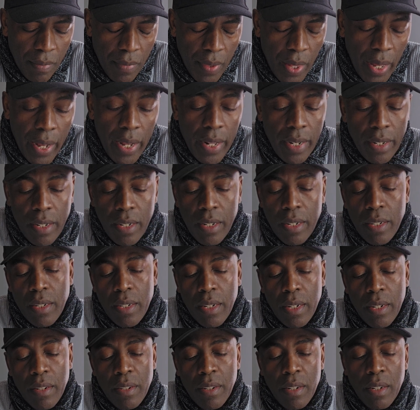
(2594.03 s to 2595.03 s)
And
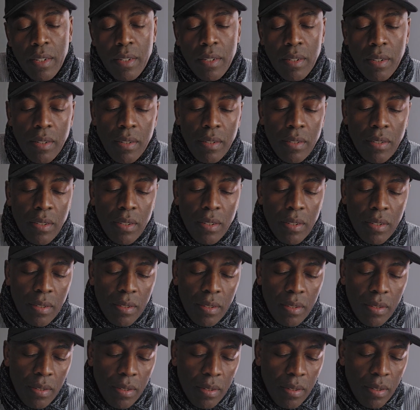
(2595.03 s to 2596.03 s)
in
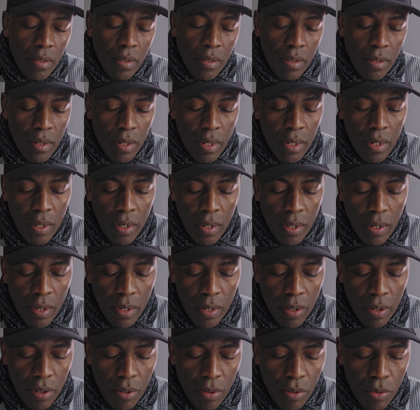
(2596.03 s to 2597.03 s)
in
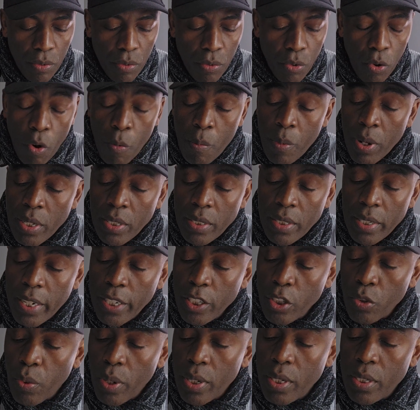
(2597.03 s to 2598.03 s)
uh, Romans
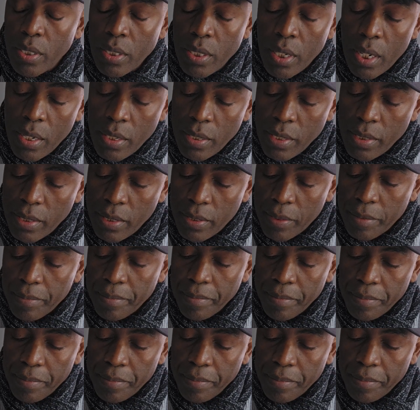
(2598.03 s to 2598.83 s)
8 26,